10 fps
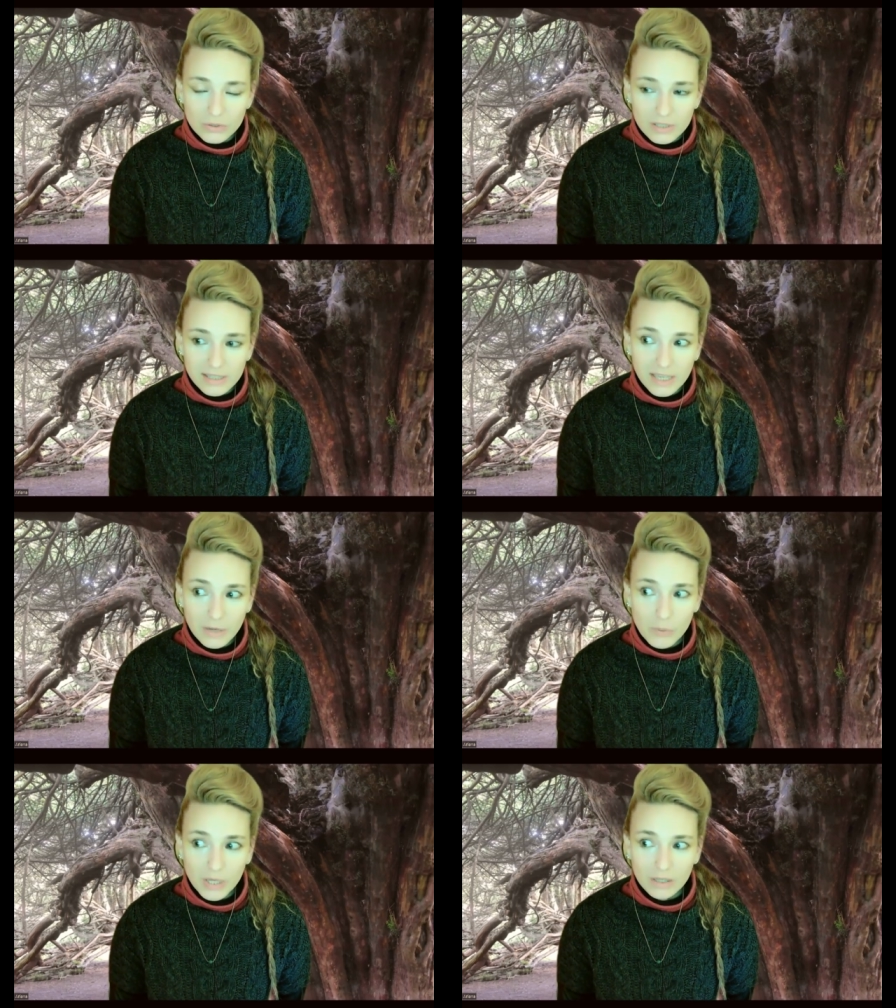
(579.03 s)

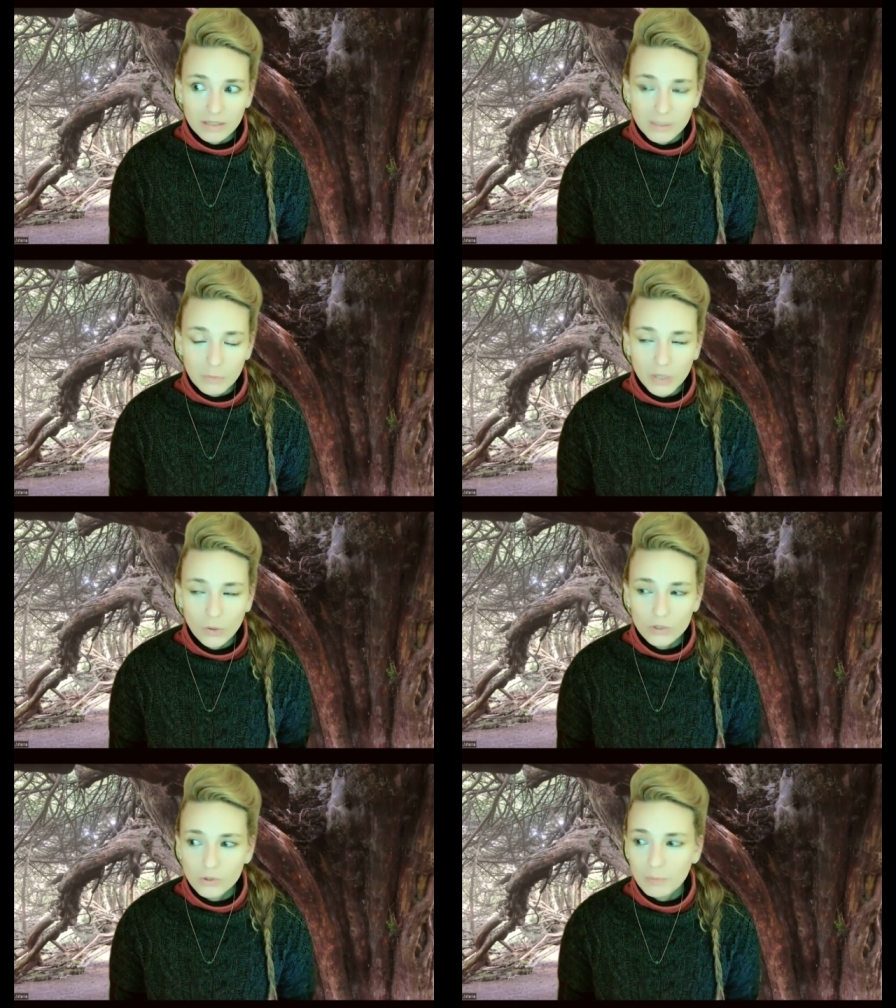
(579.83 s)
There will
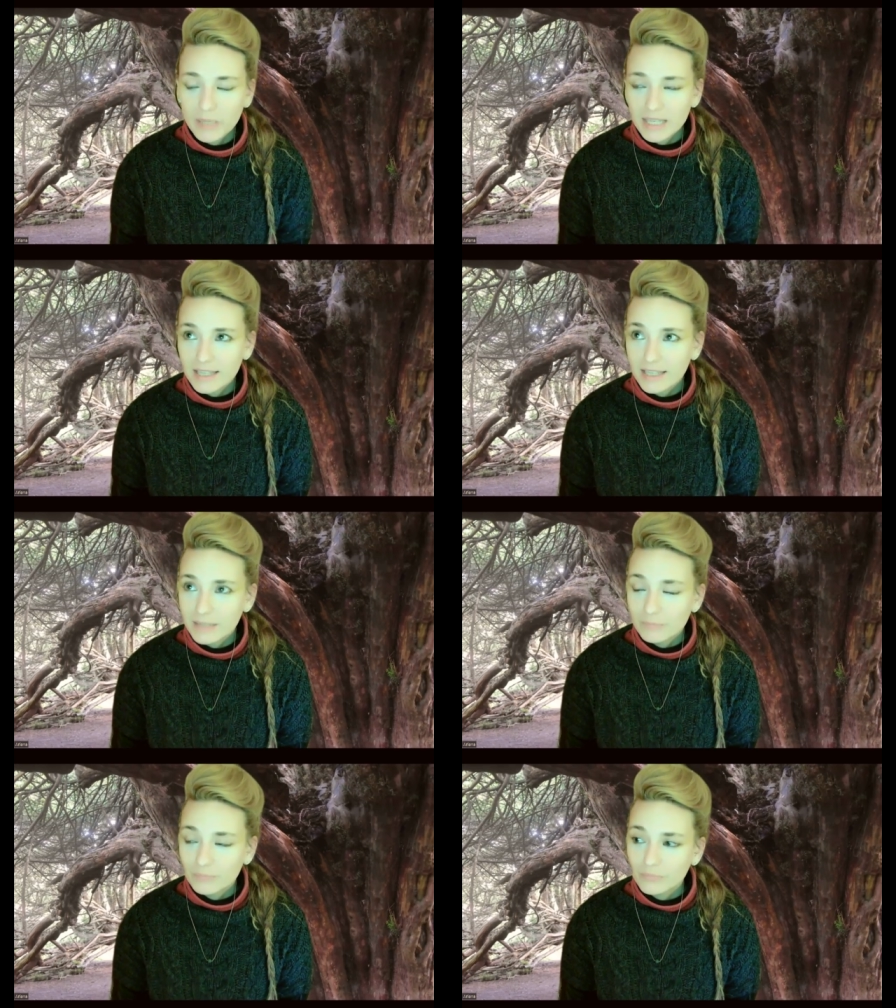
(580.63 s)
also
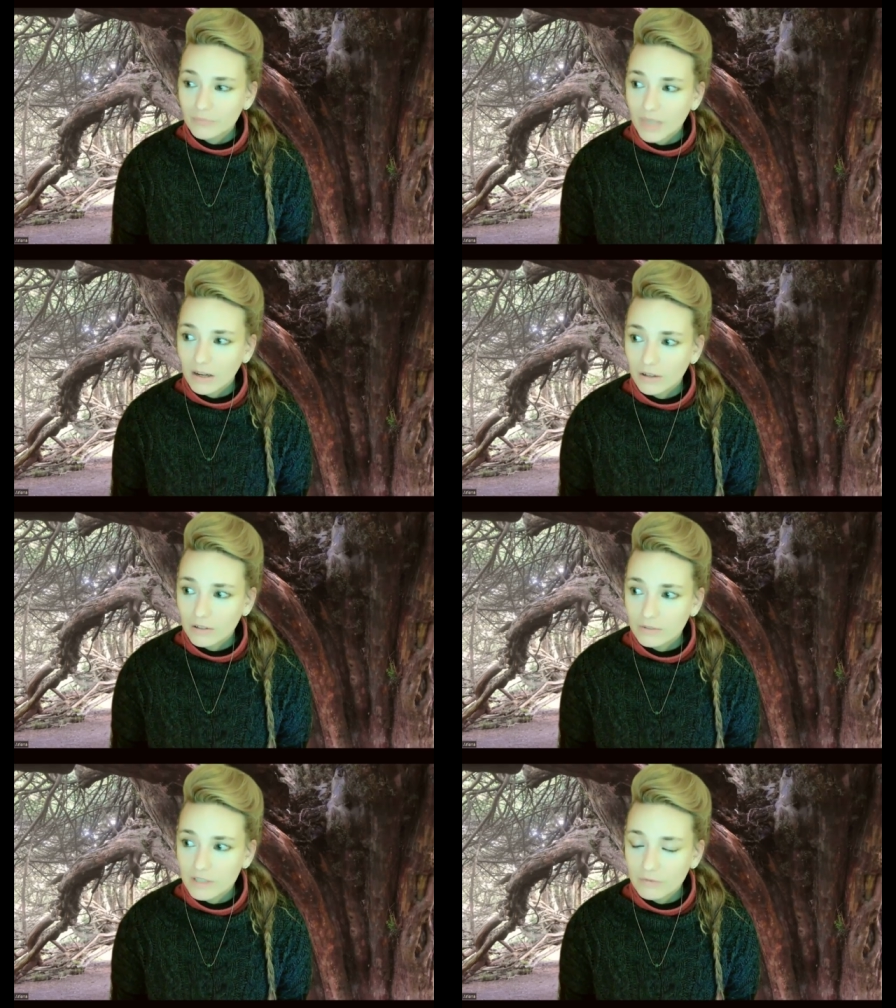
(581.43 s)
be
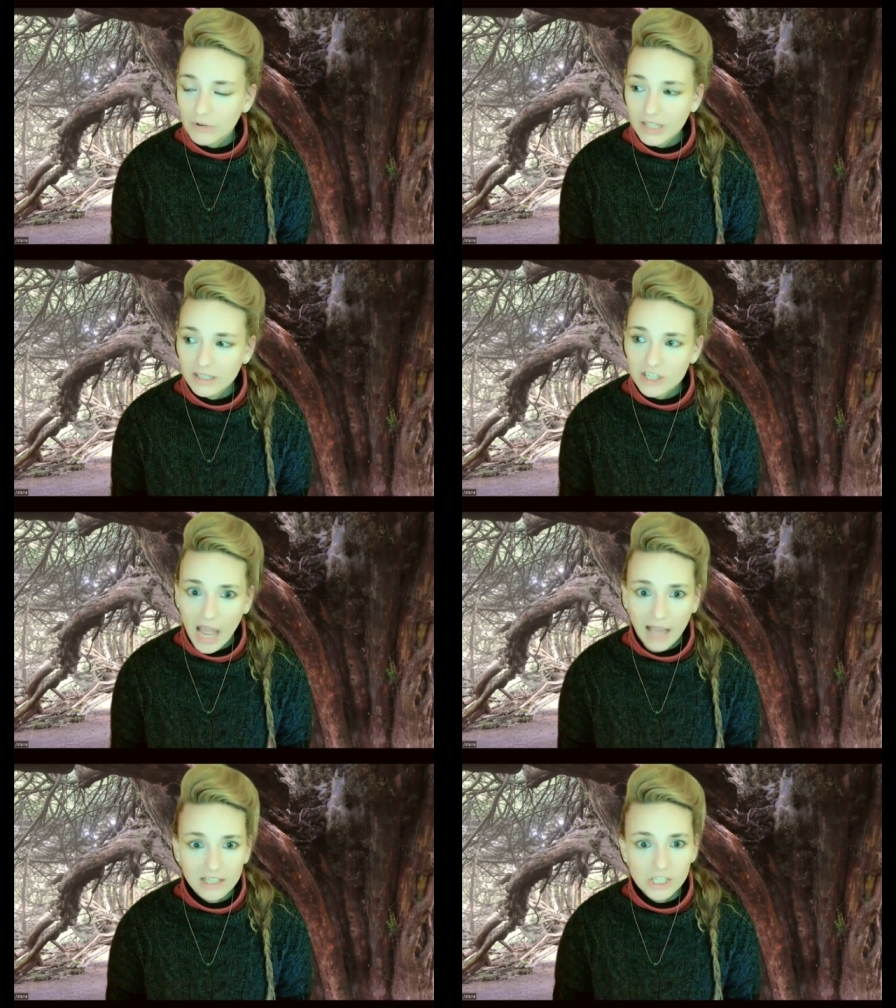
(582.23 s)
different
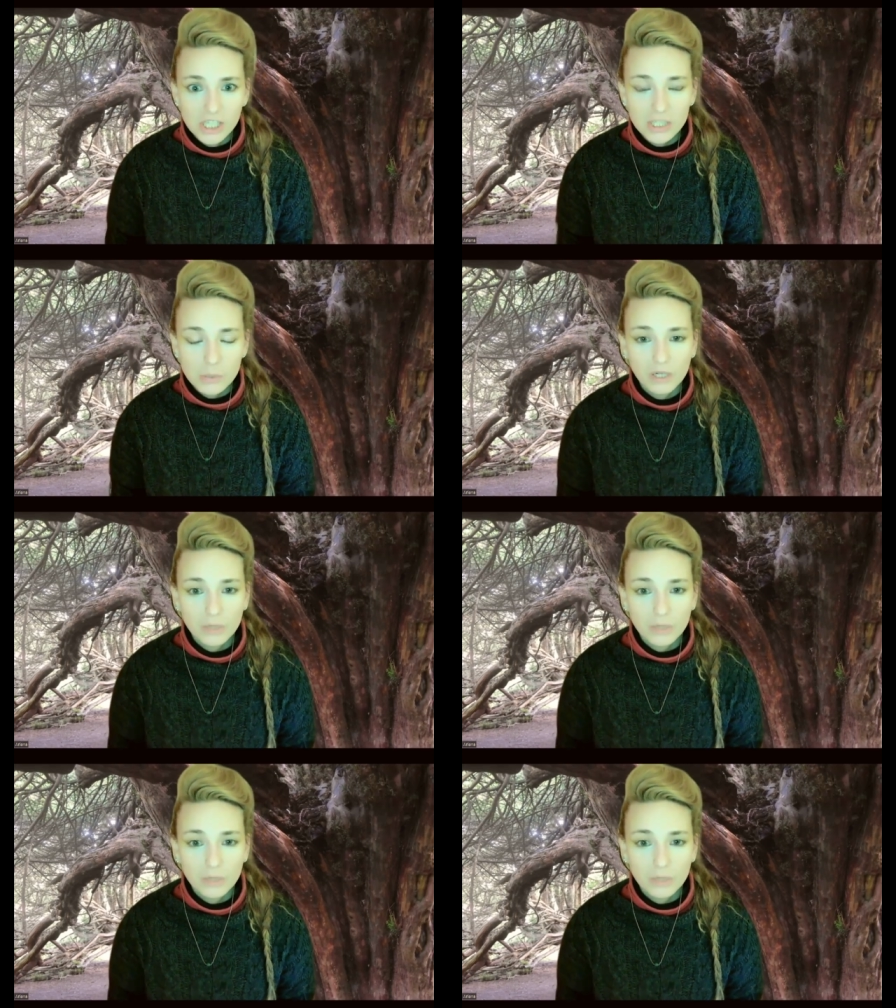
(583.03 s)
challenges where